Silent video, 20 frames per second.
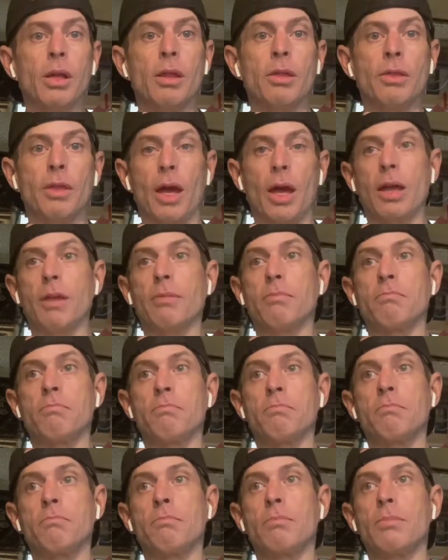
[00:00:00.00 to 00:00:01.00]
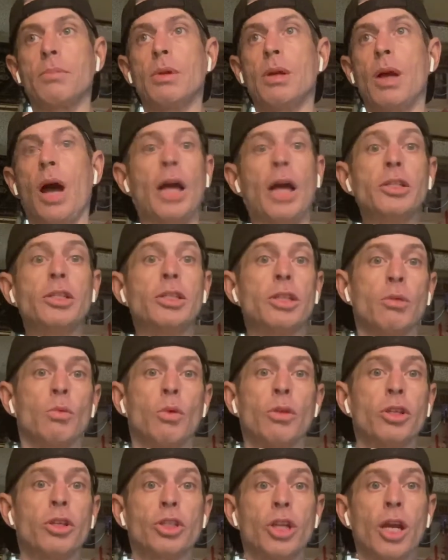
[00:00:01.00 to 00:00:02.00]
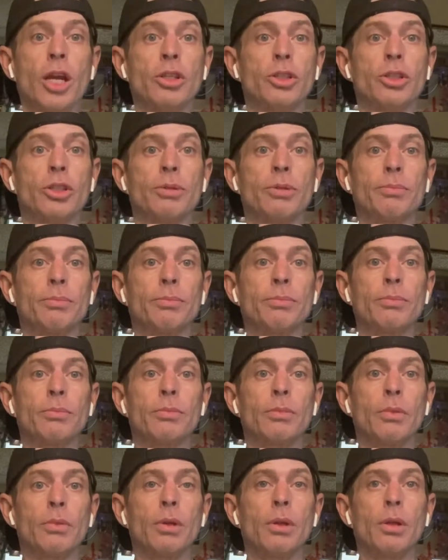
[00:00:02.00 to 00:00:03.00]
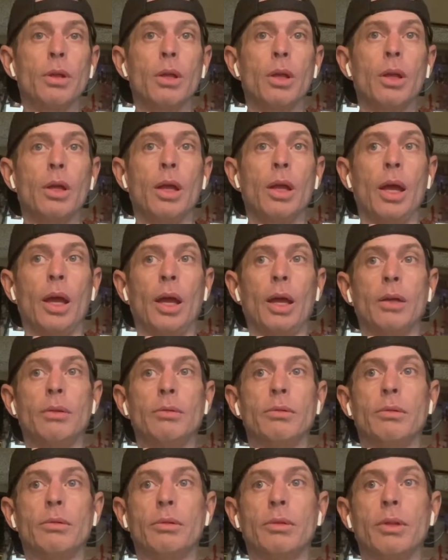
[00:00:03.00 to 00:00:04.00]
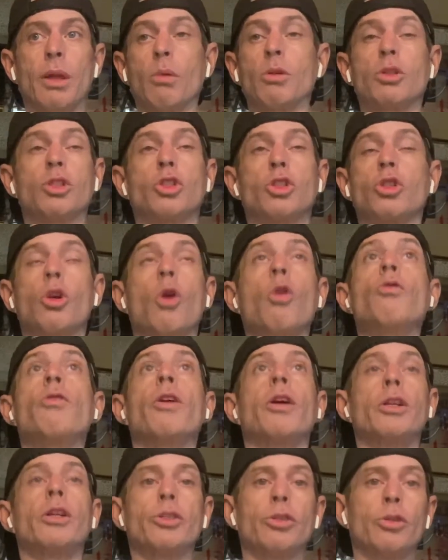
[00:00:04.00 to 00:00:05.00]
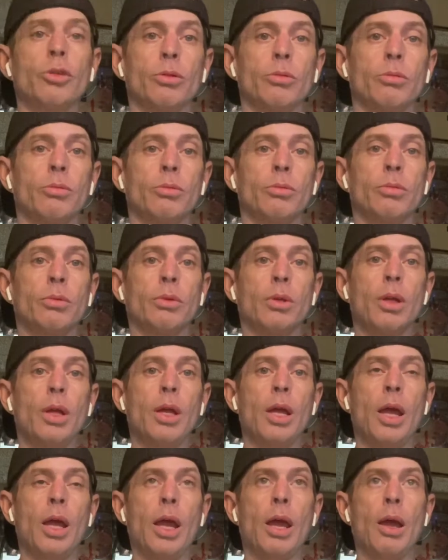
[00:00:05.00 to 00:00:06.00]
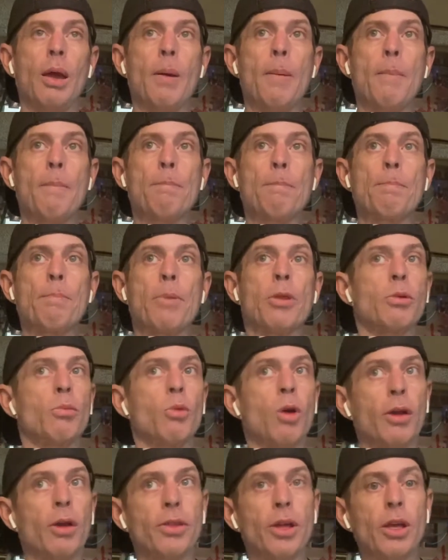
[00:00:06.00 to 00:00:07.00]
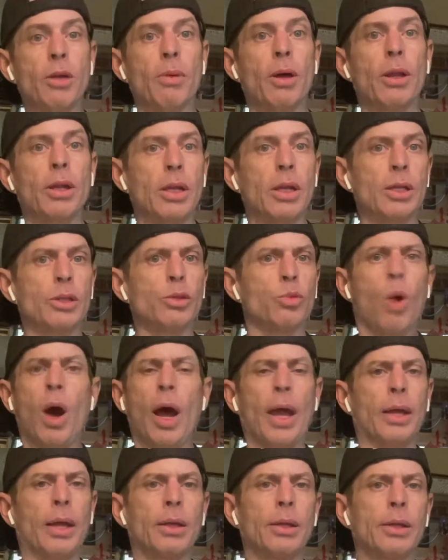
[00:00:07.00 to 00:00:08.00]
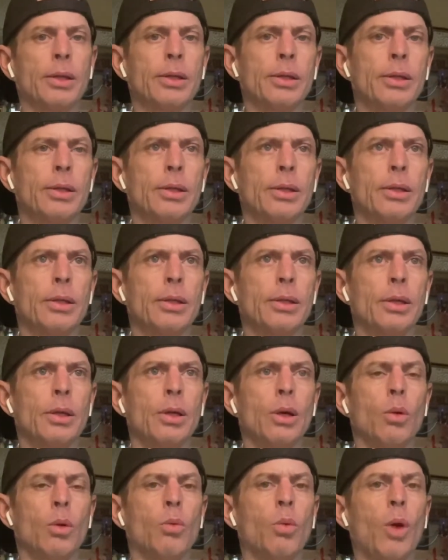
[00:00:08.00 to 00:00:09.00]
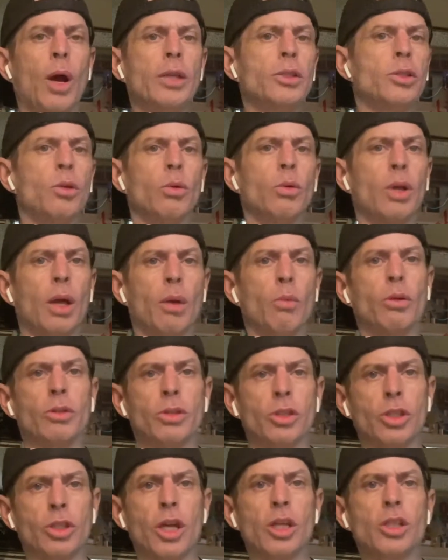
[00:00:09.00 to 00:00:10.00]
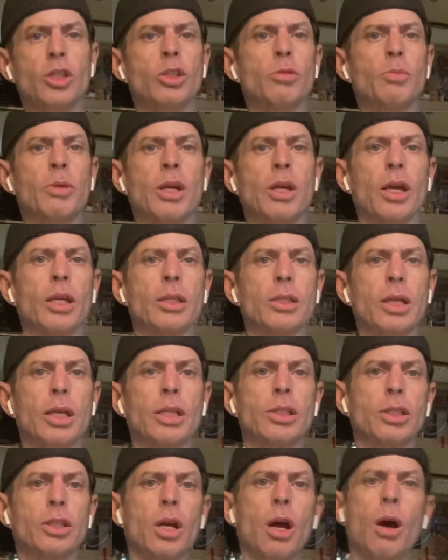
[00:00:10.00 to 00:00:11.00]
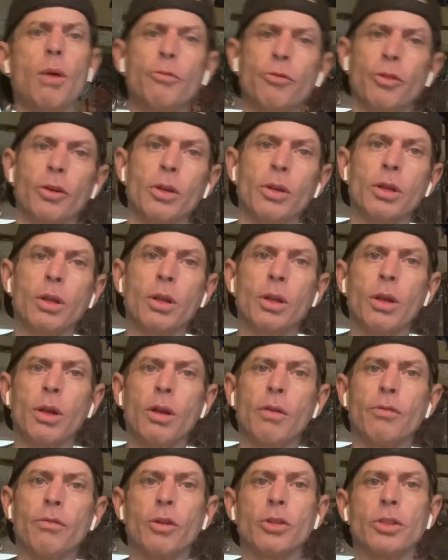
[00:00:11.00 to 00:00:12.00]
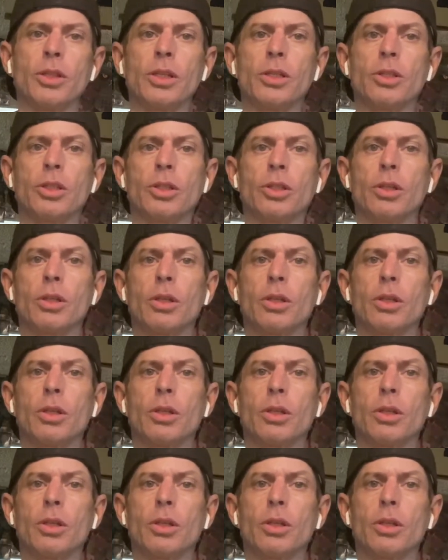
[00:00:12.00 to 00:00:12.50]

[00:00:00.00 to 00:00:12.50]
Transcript: that I just didn't want the change. And that was so very true. But the more I think about it is why? Why don't I want the change? Is because it's comfort versus,